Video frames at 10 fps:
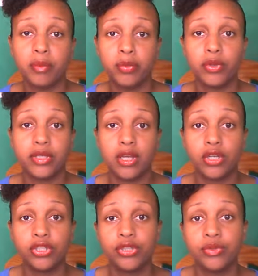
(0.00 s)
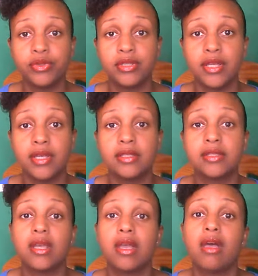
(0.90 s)
I definitely be reporting on
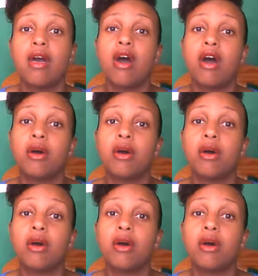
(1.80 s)
Tuesdays.